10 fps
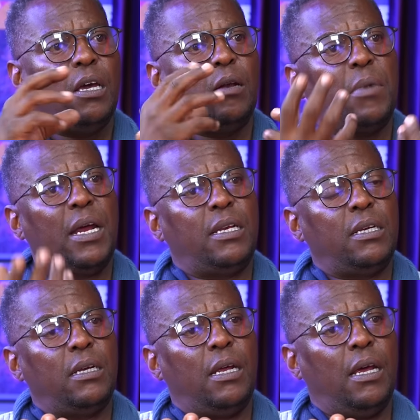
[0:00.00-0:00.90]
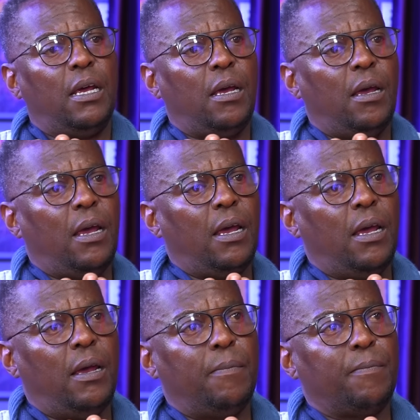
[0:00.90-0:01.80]
It might,
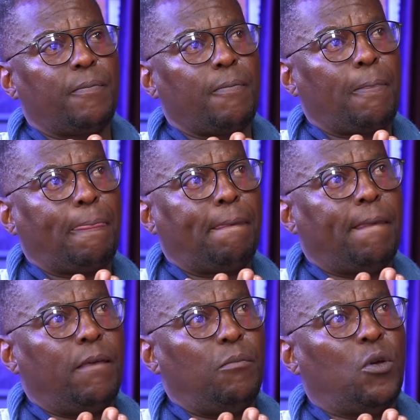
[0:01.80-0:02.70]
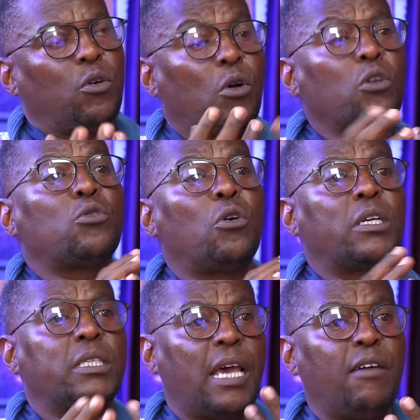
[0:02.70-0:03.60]
because all
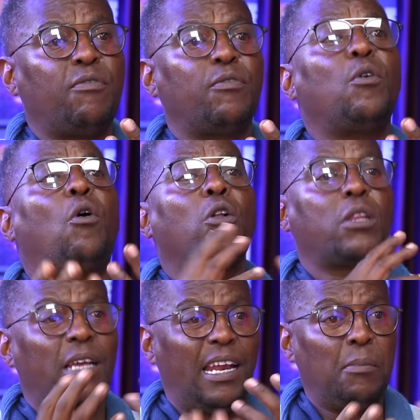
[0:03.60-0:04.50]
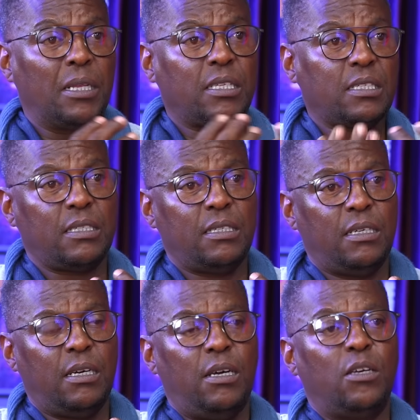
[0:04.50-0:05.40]
stories have all the elements.
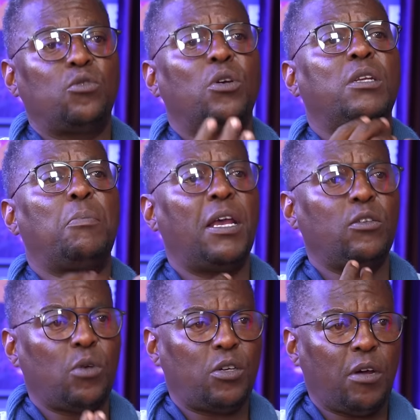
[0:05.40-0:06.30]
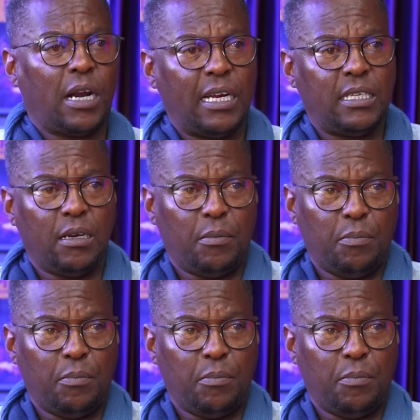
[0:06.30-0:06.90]
So it depends what you're writing.